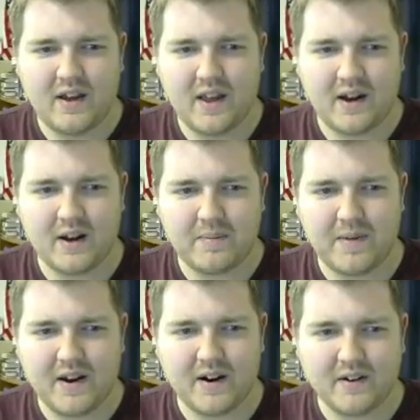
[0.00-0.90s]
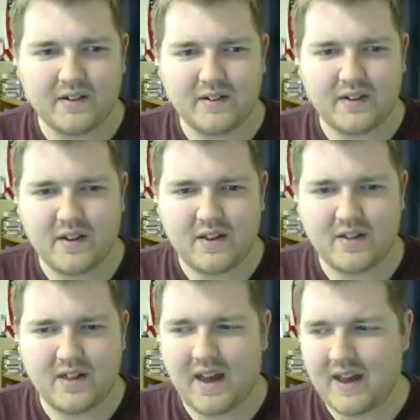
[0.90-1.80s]
And it appears
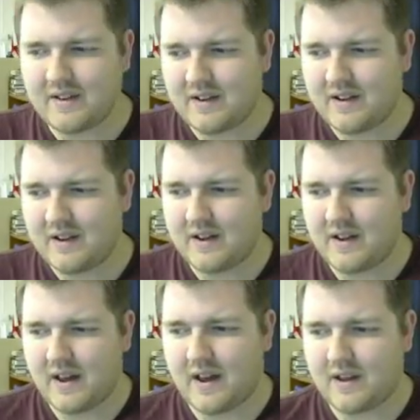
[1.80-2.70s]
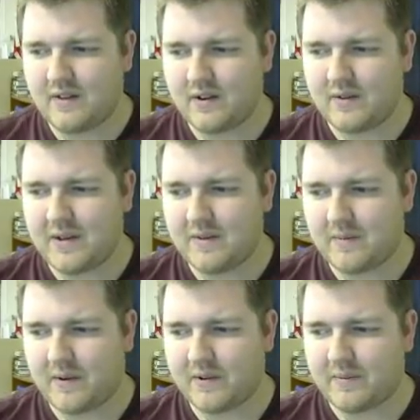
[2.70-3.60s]
that you would need to
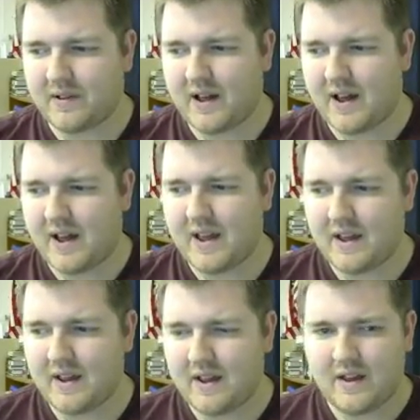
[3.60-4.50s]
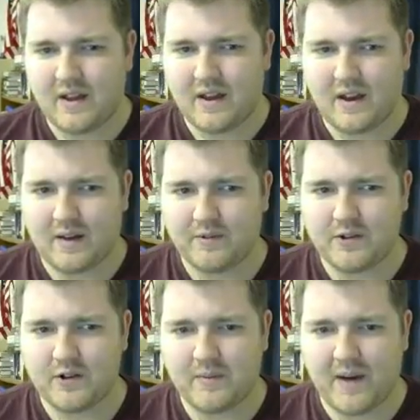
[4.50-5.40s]
multiply
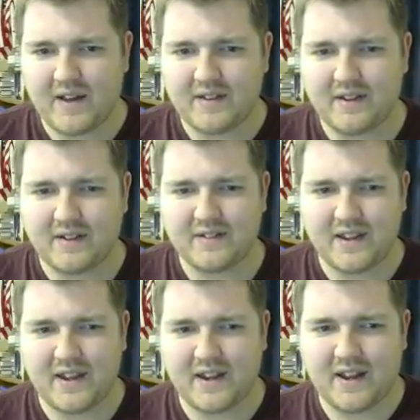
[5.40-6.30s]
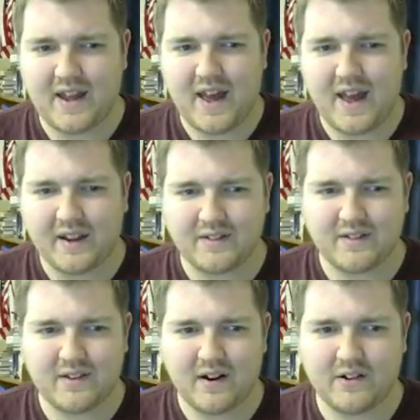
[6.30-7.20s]
2 by
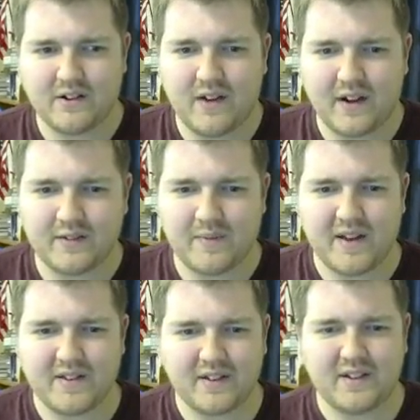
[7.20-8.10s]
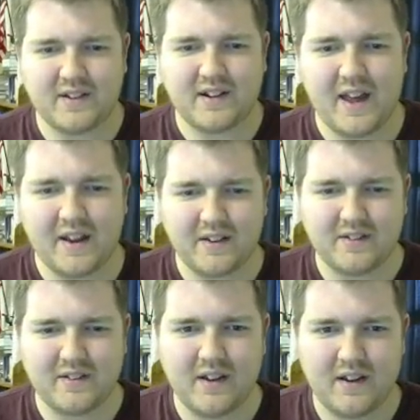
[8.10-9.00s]
16x, or 2x by
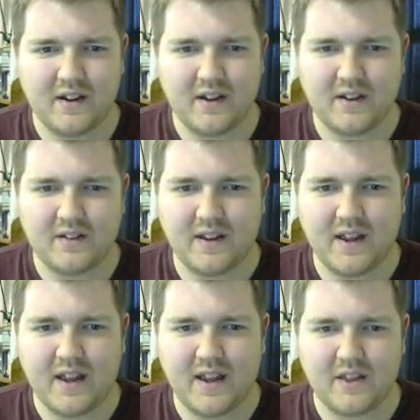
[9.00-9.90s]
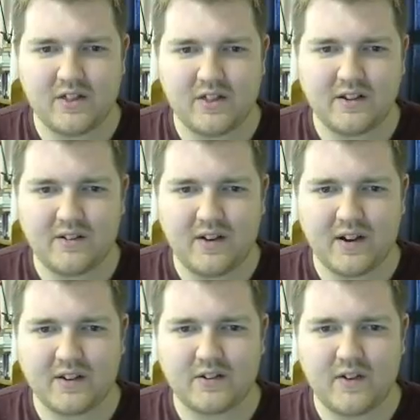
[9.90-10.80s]
16x, to get
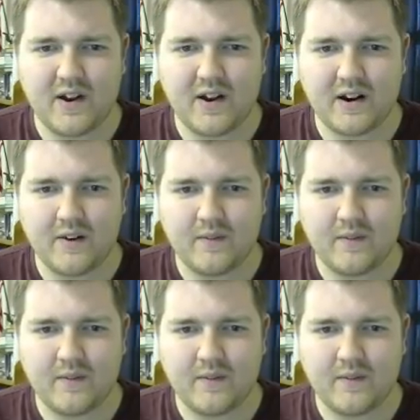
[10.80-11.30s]
32x squared.